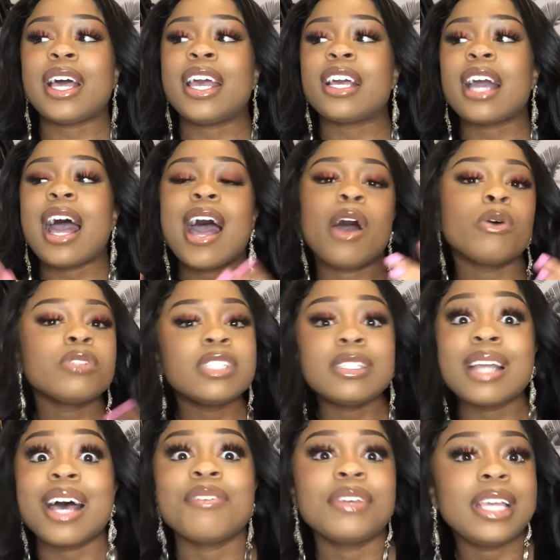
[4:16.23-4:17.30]
how to
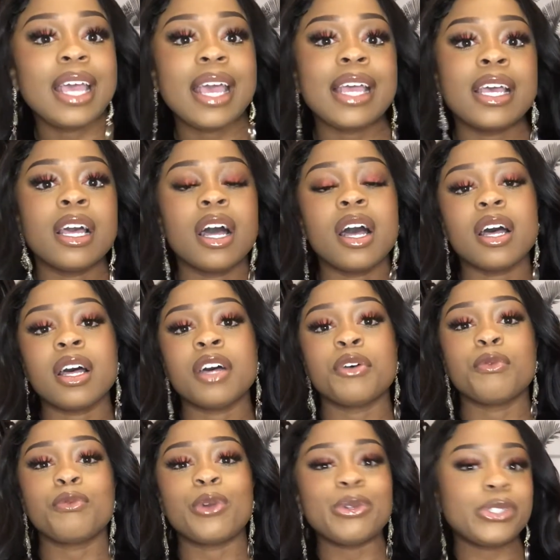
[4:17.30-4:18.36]
navigate a
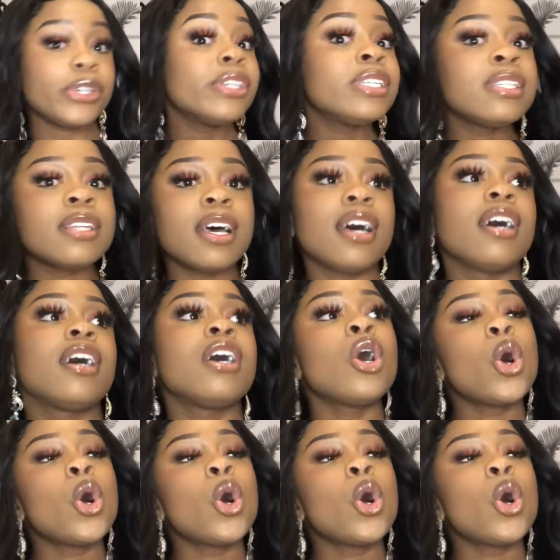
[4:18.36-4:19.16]
rotunda